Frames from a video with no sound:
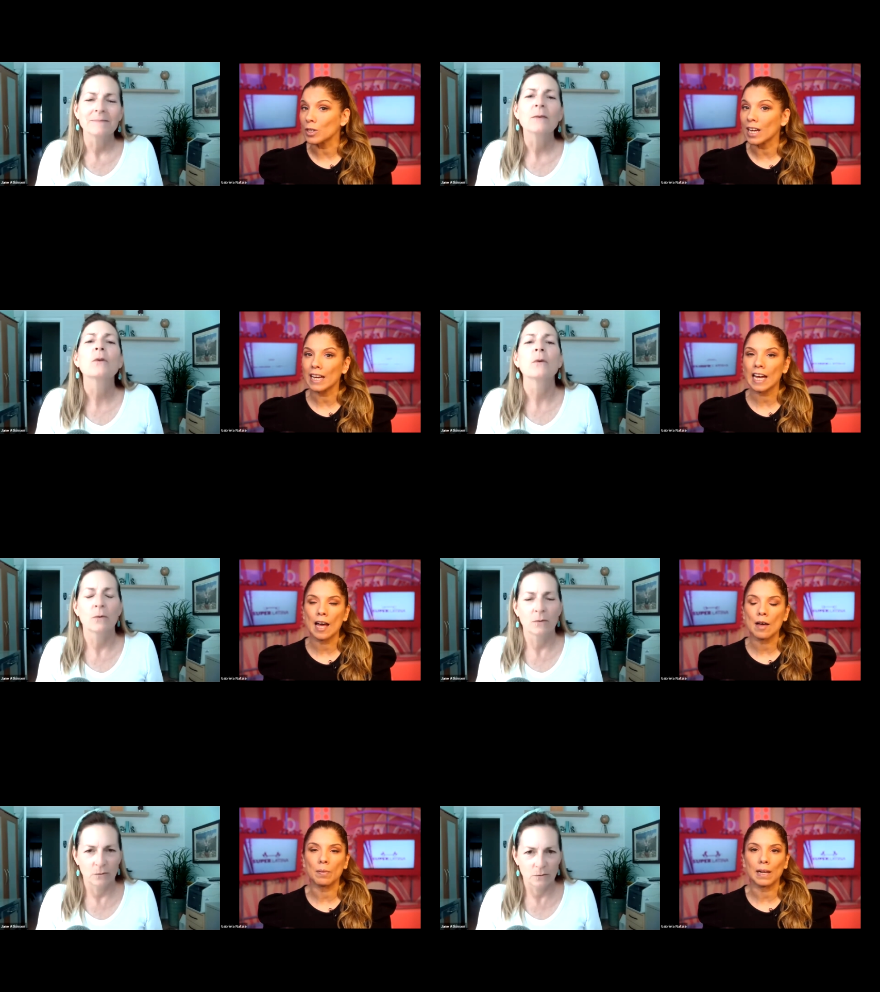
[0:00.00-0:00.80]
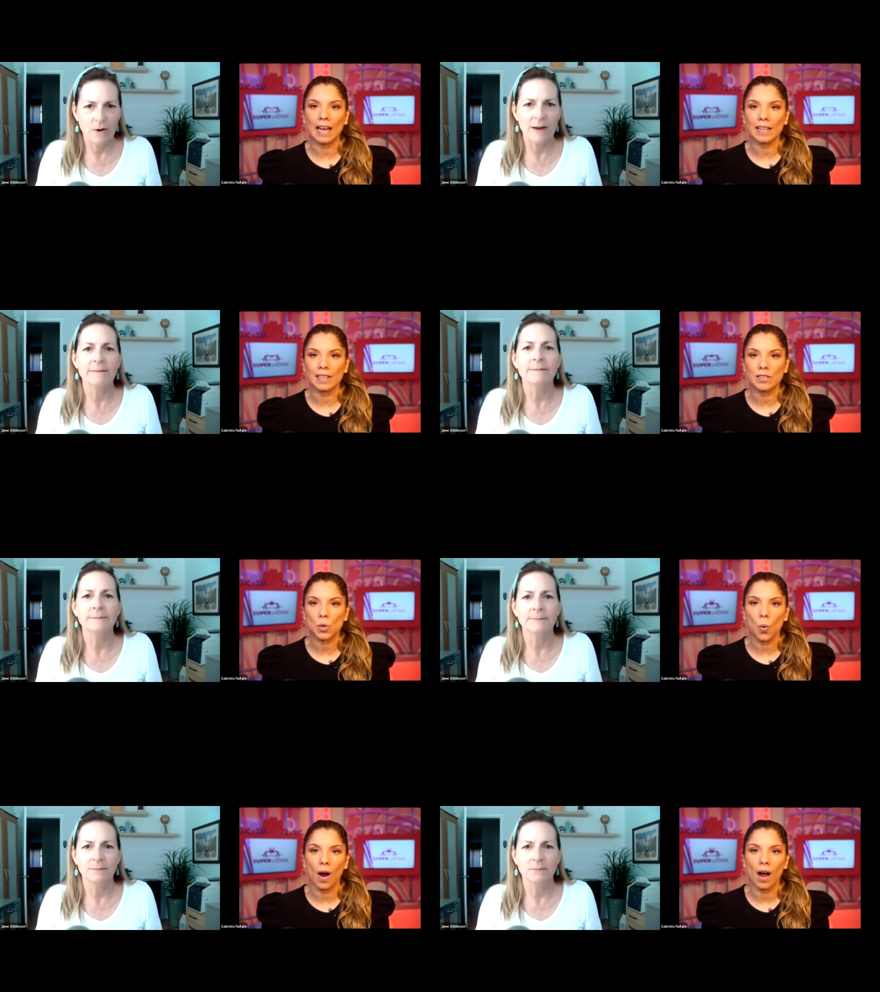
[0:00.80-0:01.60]
Speaker 1: I have clients
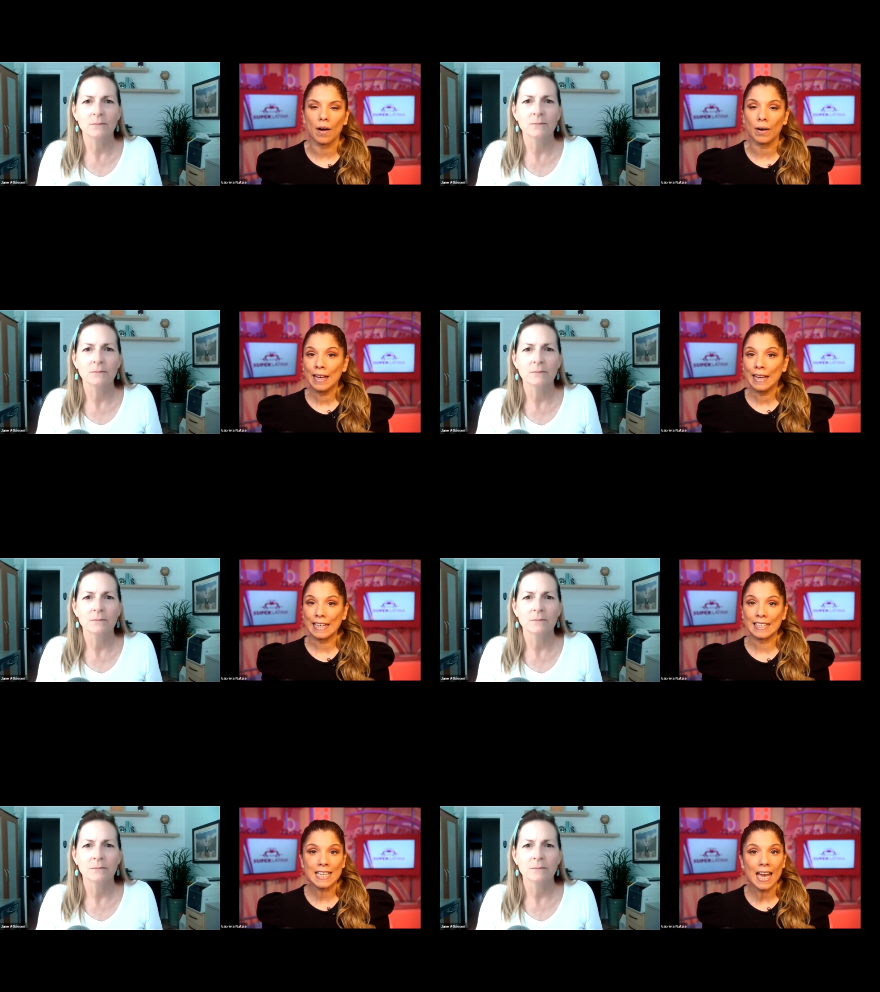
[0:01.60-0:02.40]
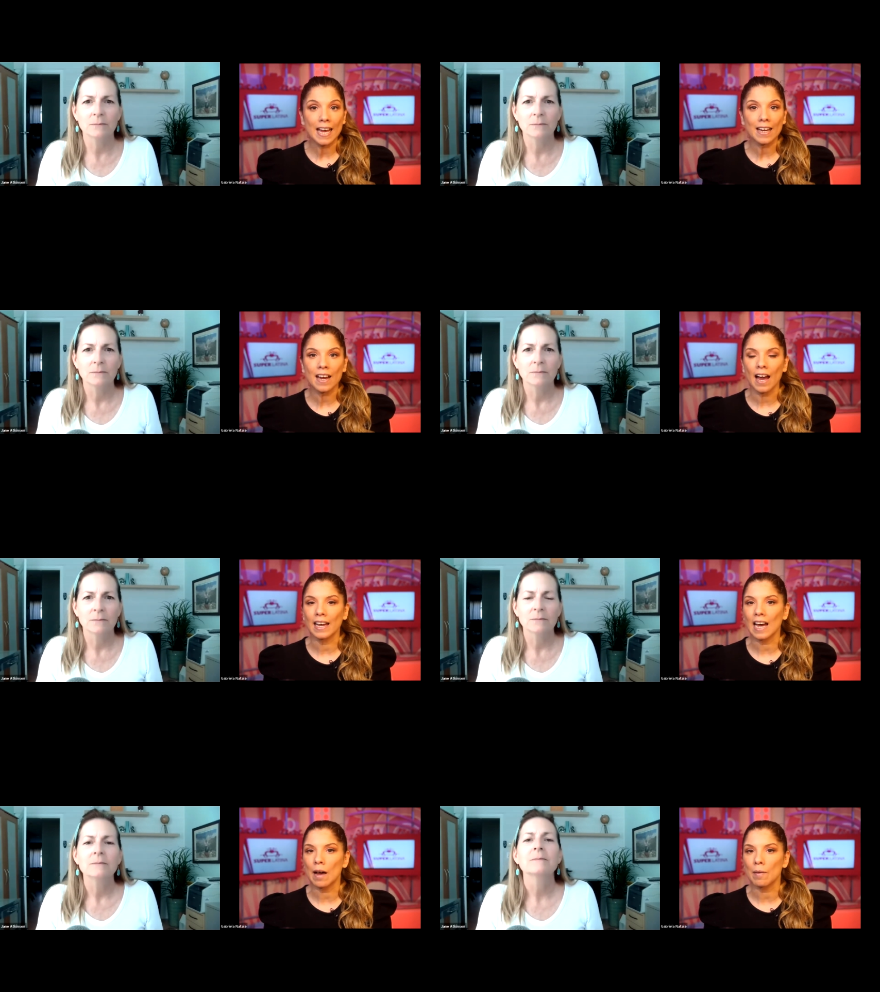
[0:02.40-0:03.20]
who are in tech, I
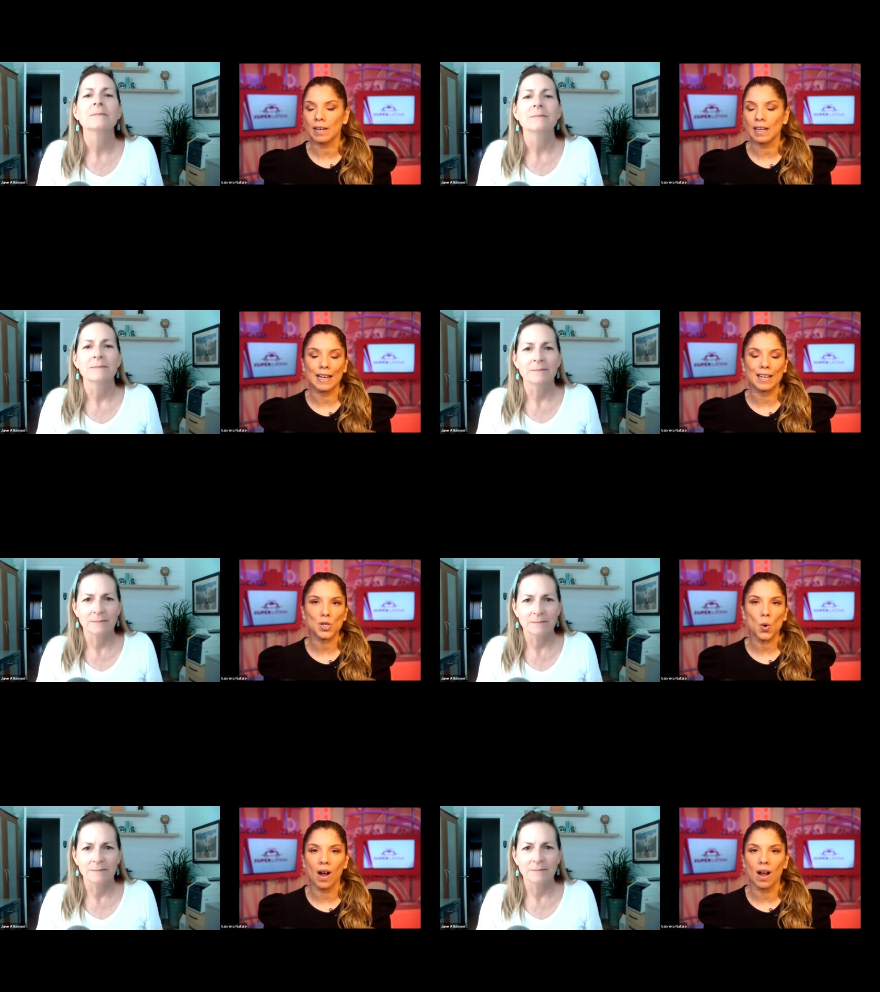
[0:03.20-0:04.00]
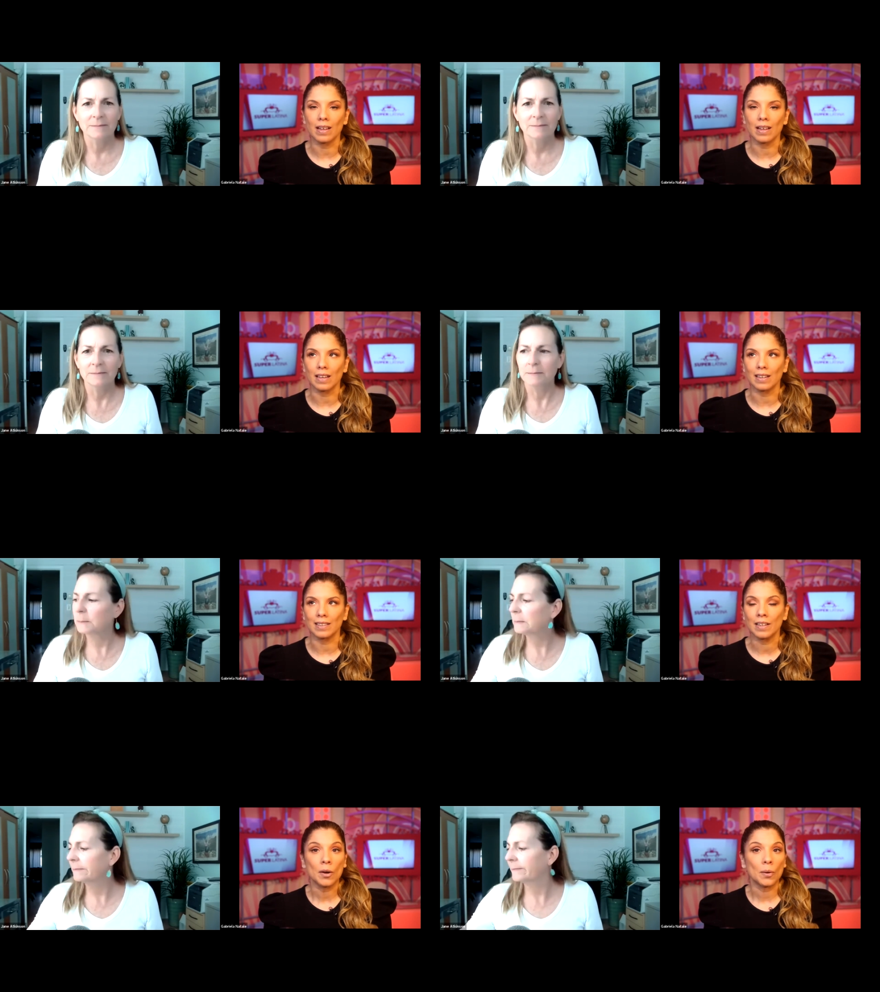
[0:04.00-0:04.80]
have clients who are
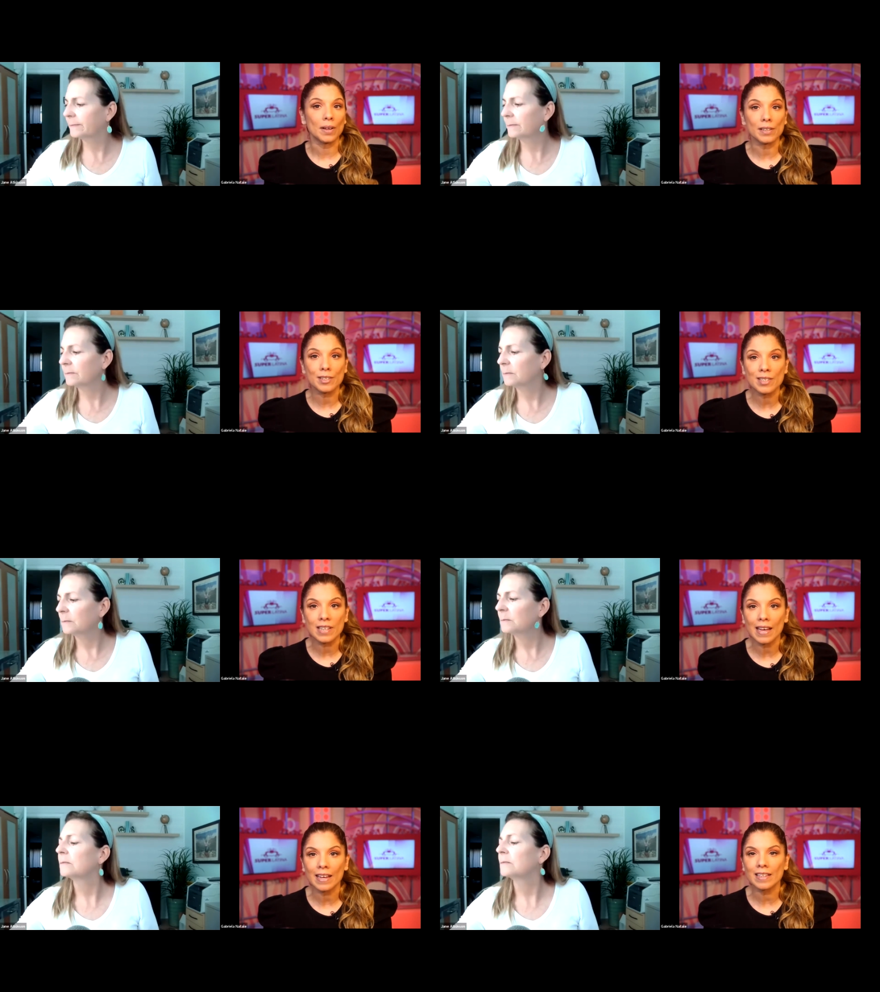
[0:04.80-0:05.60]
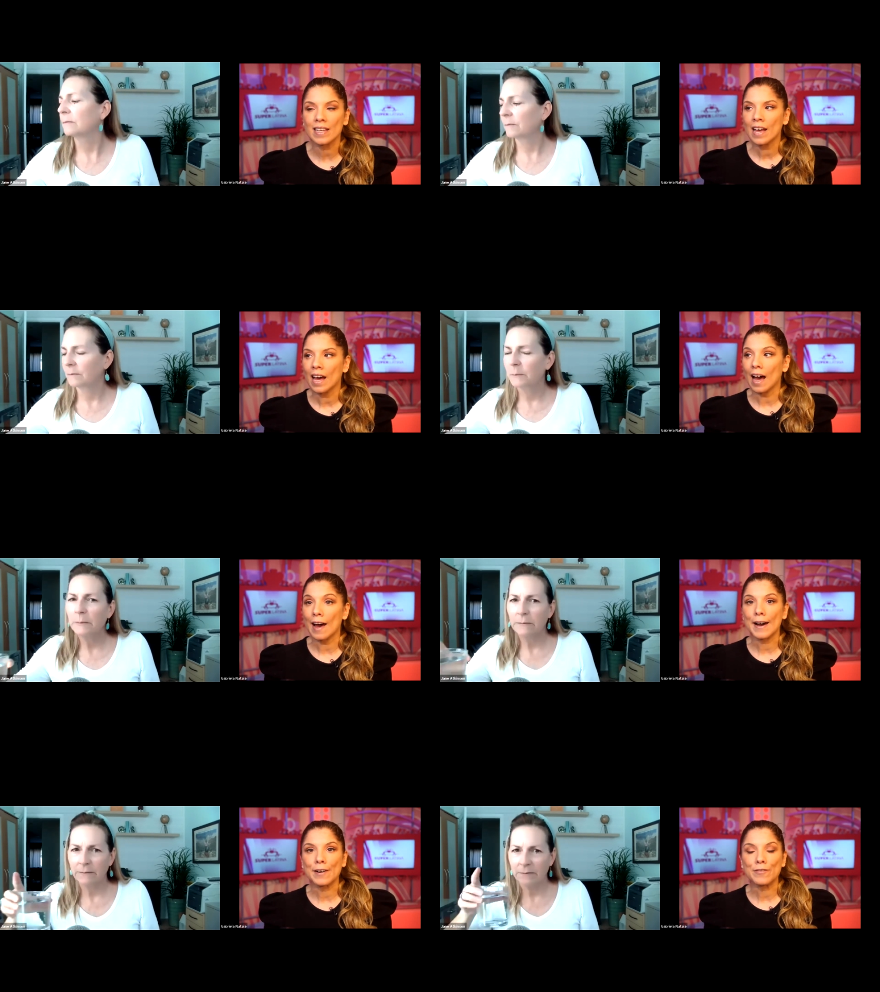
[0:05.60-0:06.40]
in real estate,
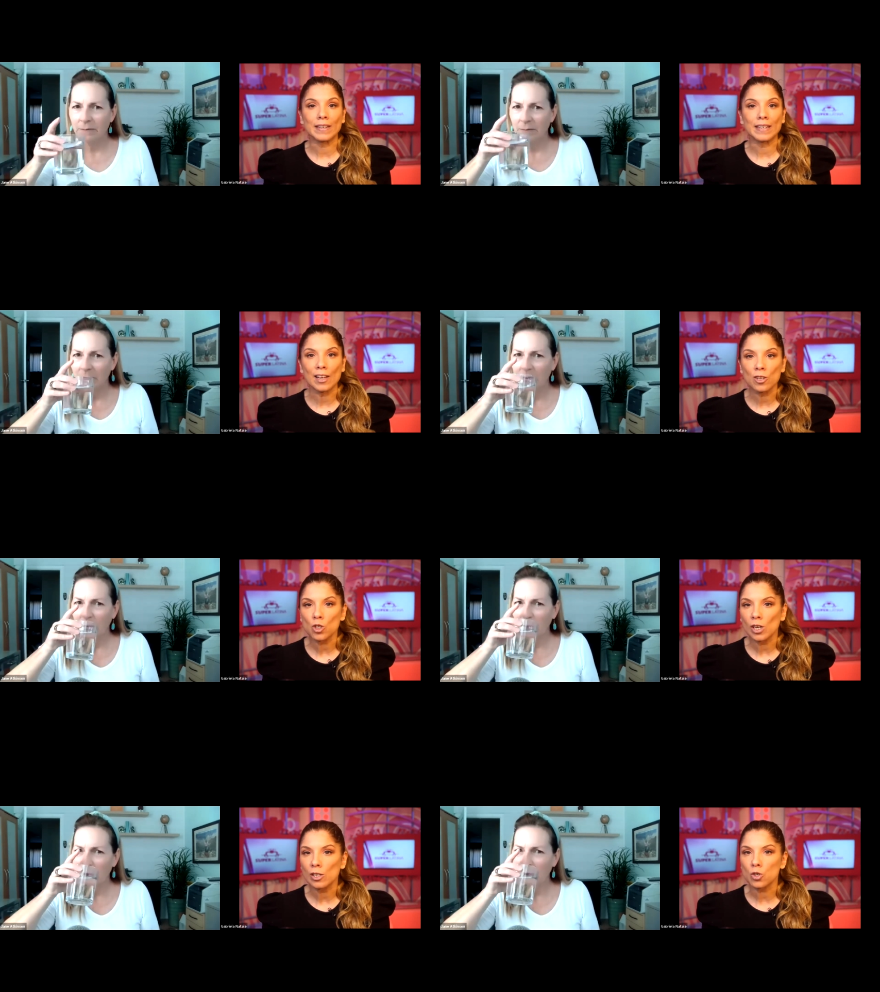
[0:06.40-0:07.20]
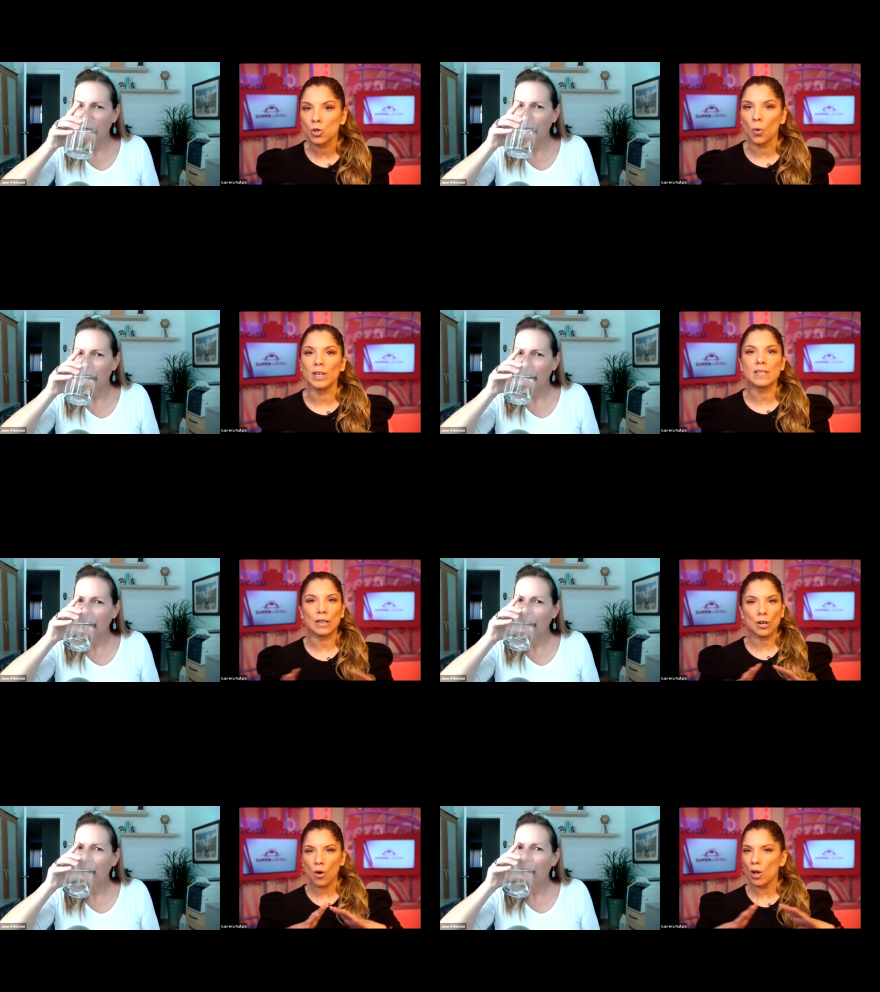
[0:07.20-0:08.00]
uh, financial, so it's
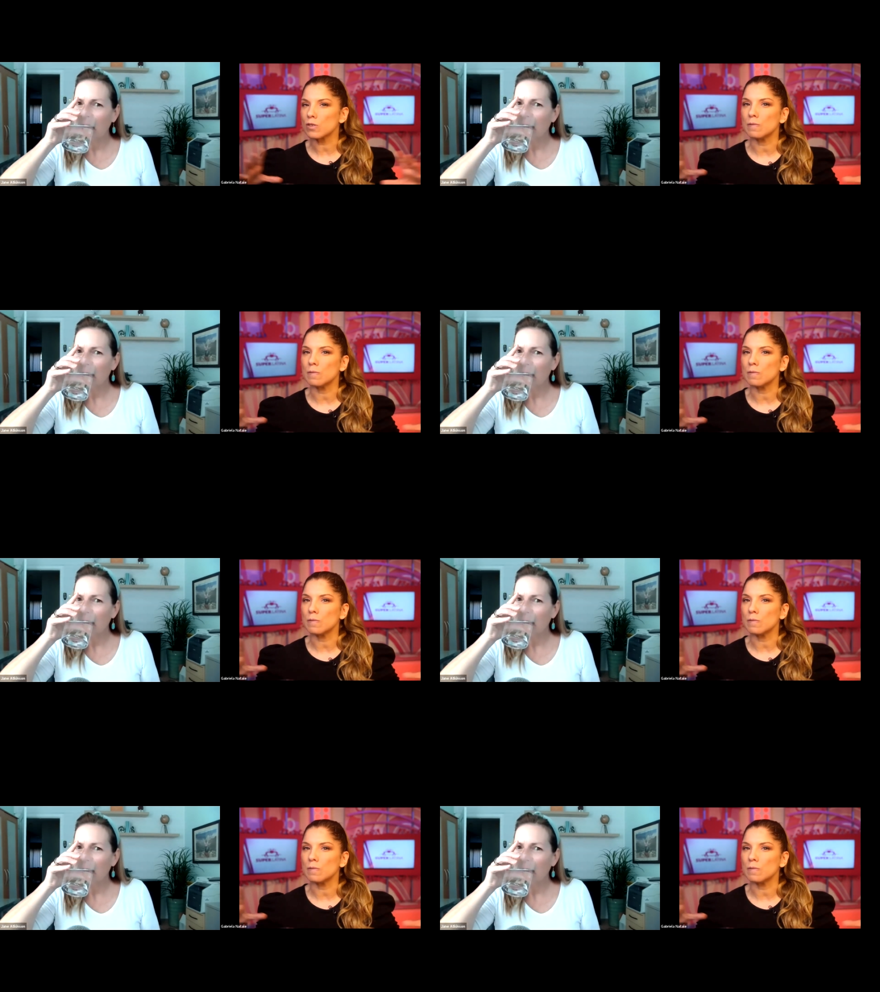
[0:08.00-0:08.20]
across